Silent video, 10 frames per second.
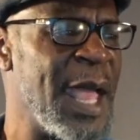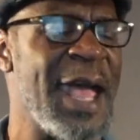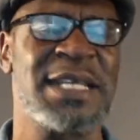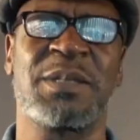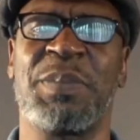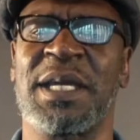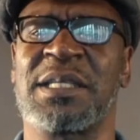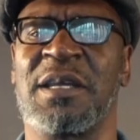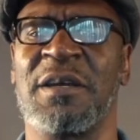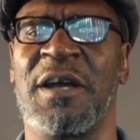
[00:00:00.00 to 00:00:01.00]

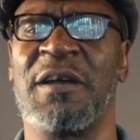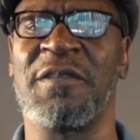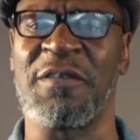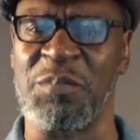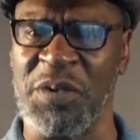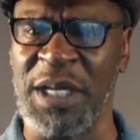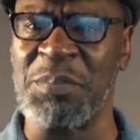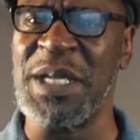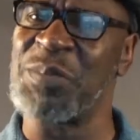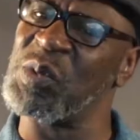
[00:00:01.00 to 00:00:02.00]
aspects of, of, of, bringing
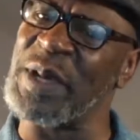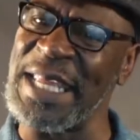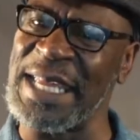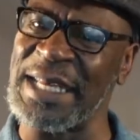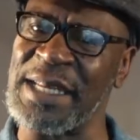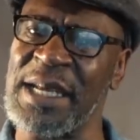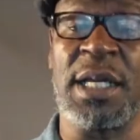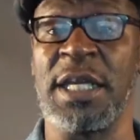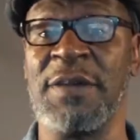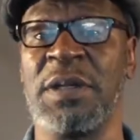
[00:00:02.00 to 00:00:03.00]
people in.
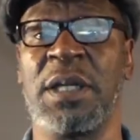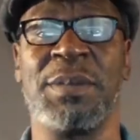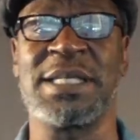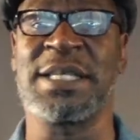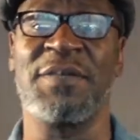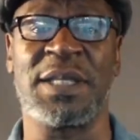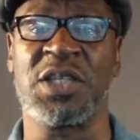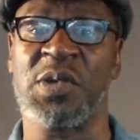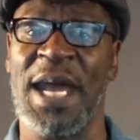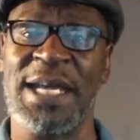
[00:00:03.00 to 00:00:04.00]
Even in the mid
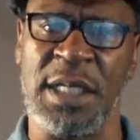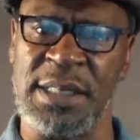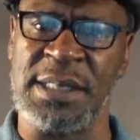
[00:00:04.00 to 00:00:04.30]
70s, you had in